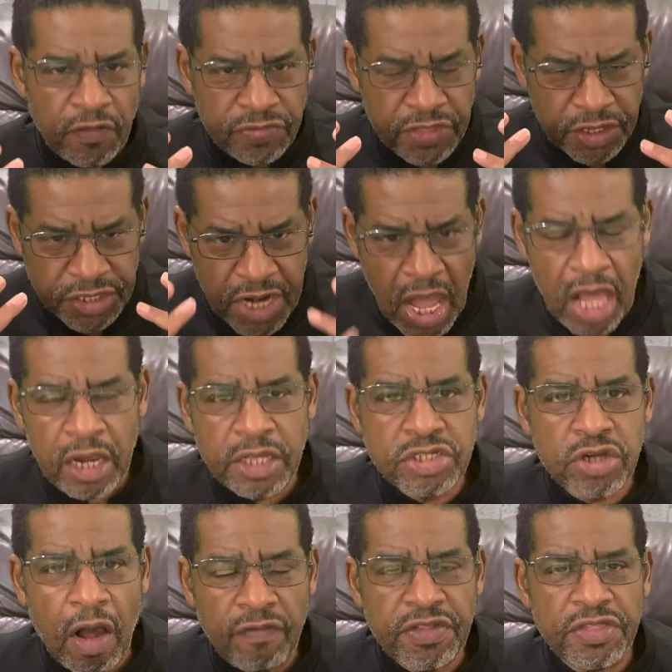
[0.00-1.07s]
knowledge
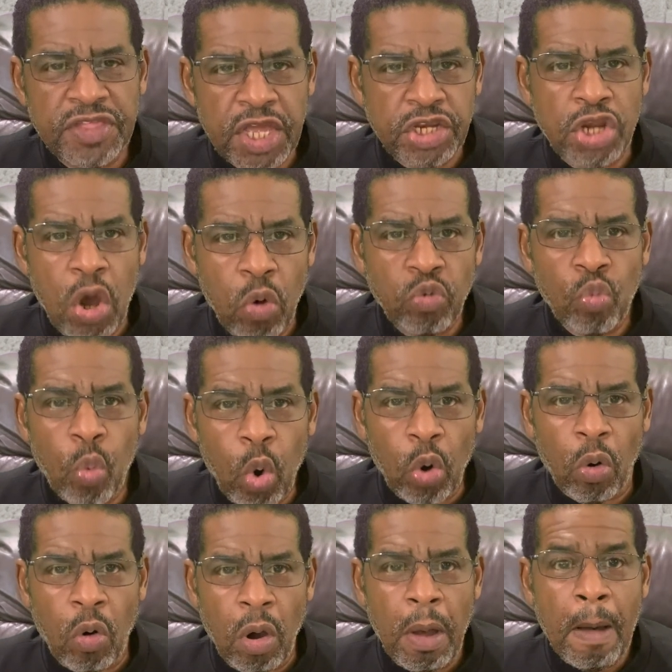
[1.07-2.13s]
of the then known
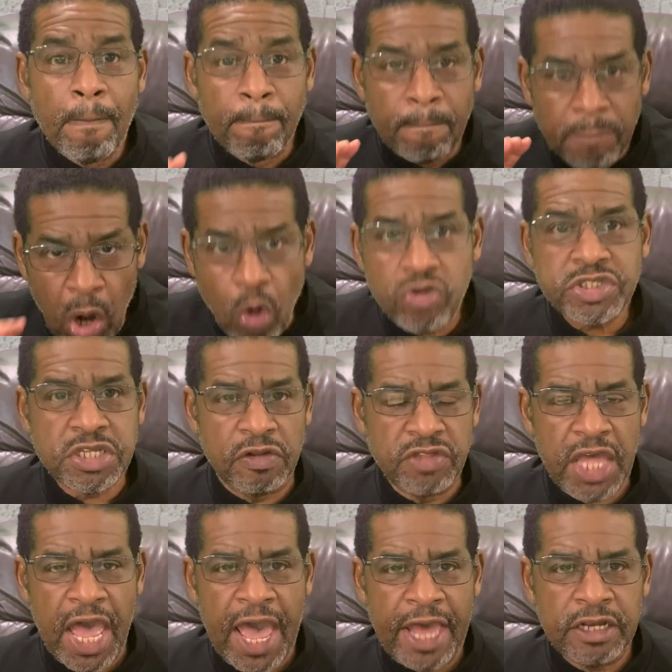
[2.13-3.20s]
world. Most of
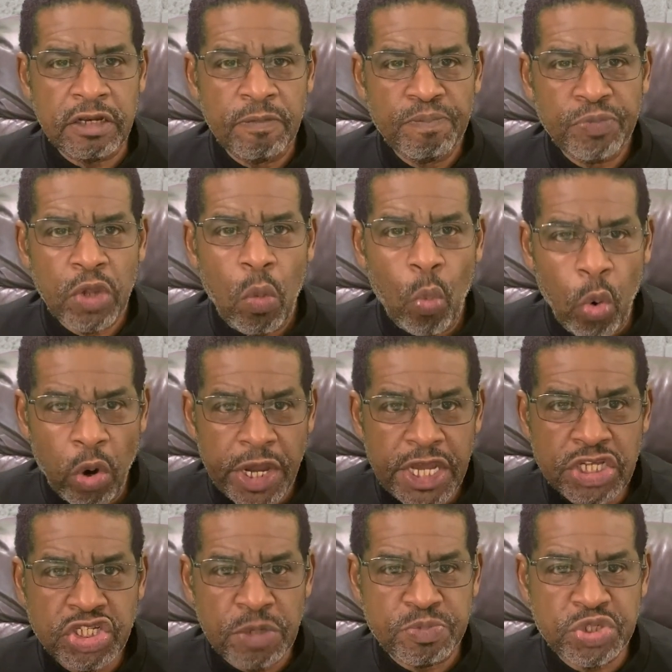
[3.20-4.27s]
that were
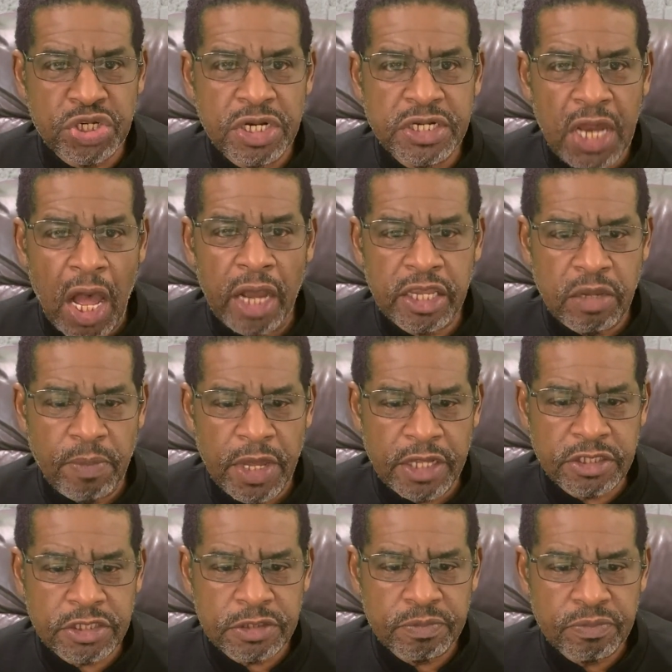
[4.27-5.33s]
Egyptian
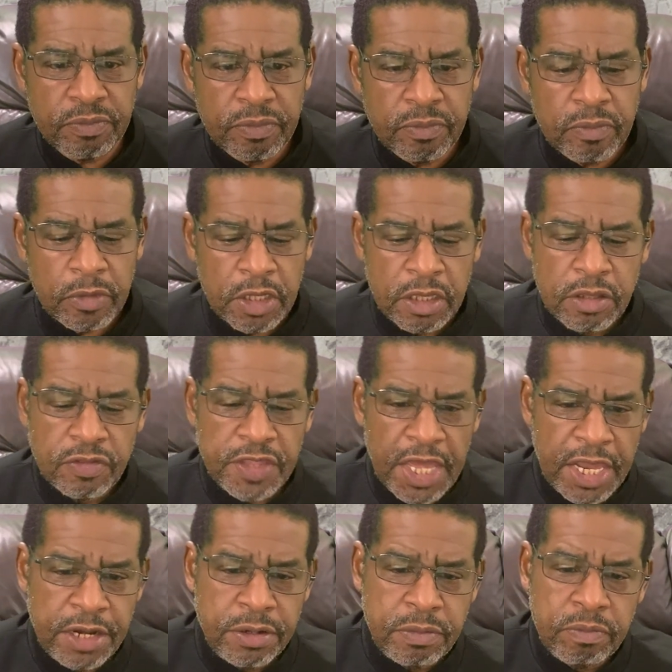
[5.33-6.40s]
documents.
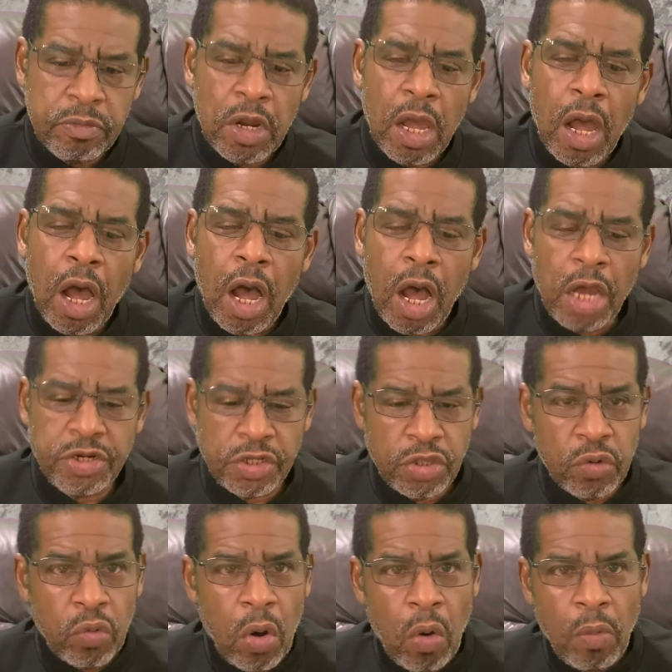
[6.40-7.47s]
Then, under the
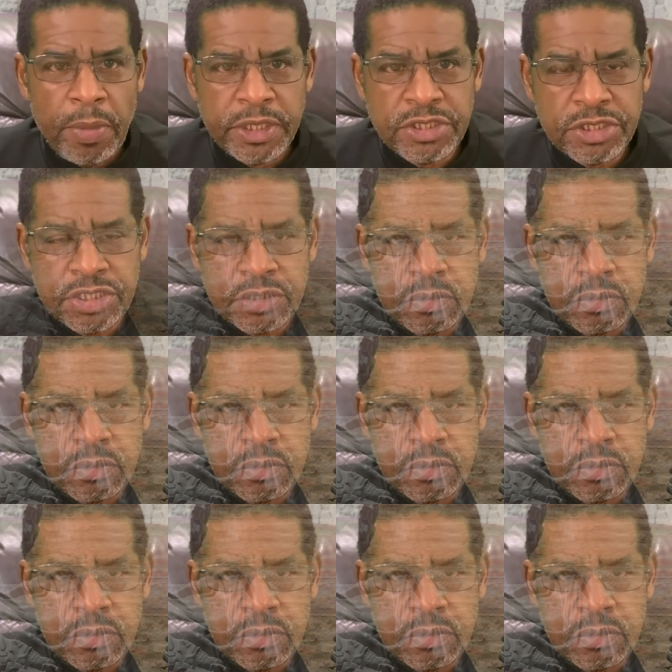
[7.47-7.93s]
Romans,